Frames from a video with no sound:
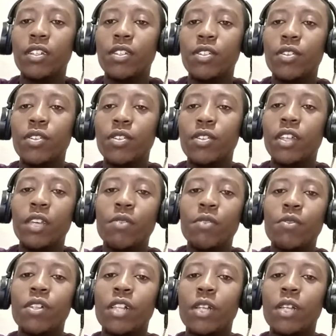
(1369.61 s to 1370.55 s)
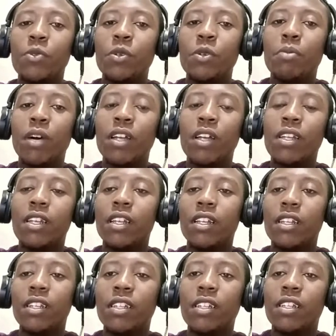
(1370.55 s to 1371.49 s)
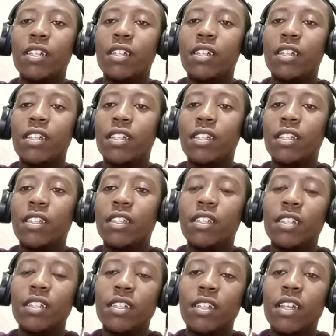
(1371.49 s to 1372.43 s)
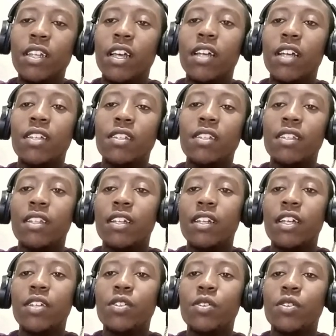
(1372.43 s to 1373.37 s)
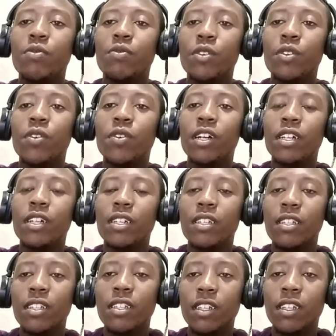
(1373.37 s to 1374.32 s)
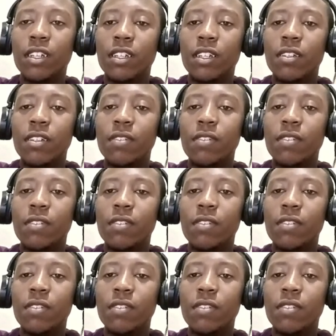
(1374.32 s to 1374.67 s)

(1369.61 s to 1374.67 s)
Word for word: So the evil that we battle this day as in the days of Noah is sin